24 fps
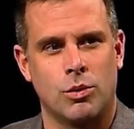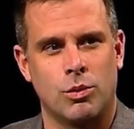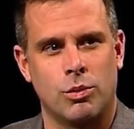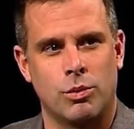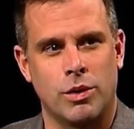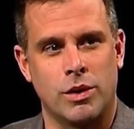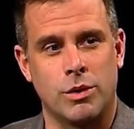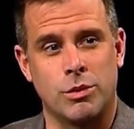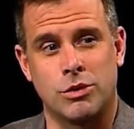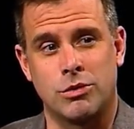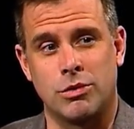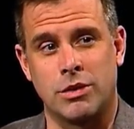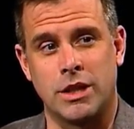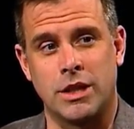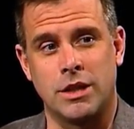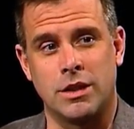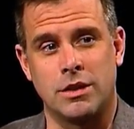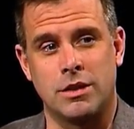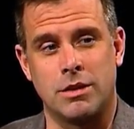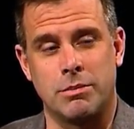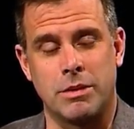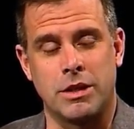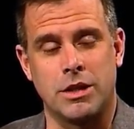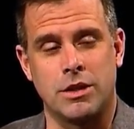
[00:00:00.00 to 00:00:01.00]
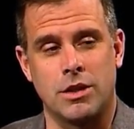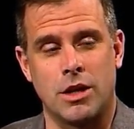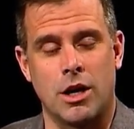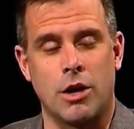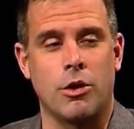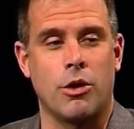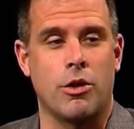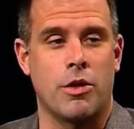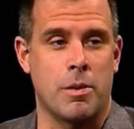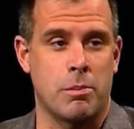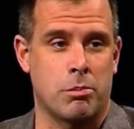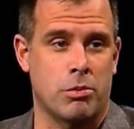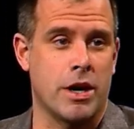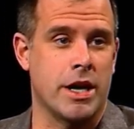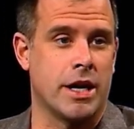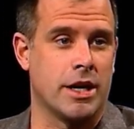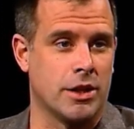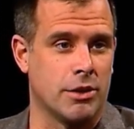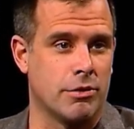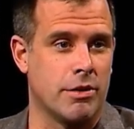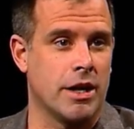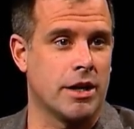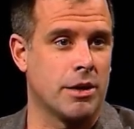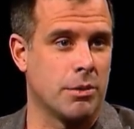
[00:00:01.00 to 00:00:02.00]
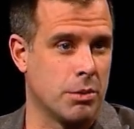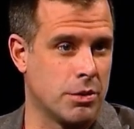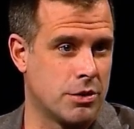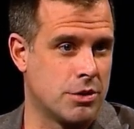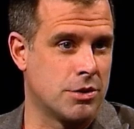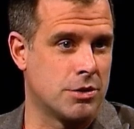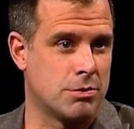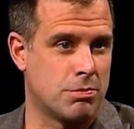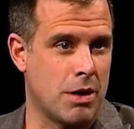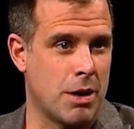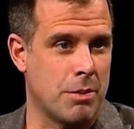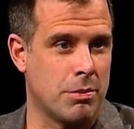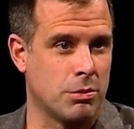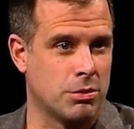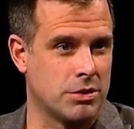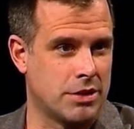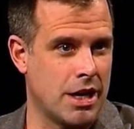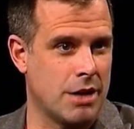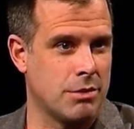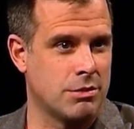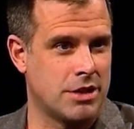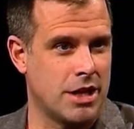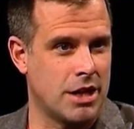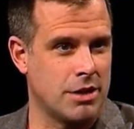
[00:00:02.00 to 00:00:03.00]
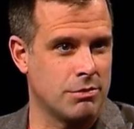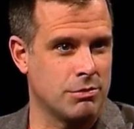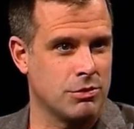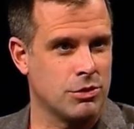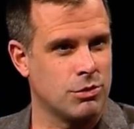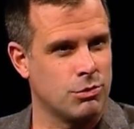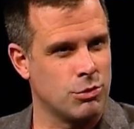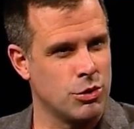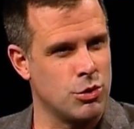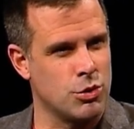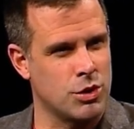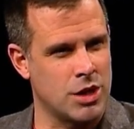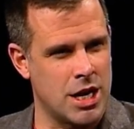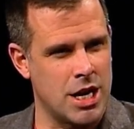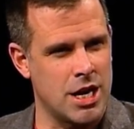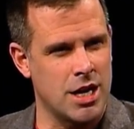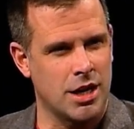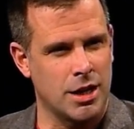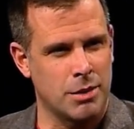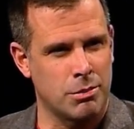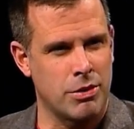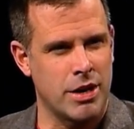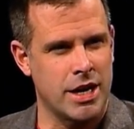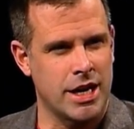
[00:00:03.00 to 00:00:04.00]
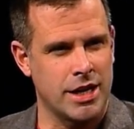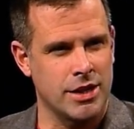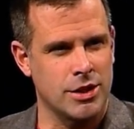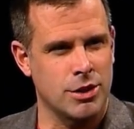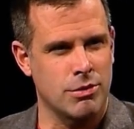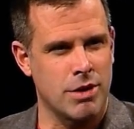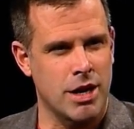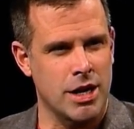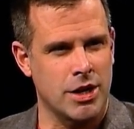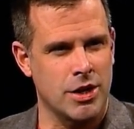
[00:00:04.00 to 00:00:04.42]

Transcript: when there was really, I mean, other than breaking the record, which is probably was that was that were you keen on breaking the yeah,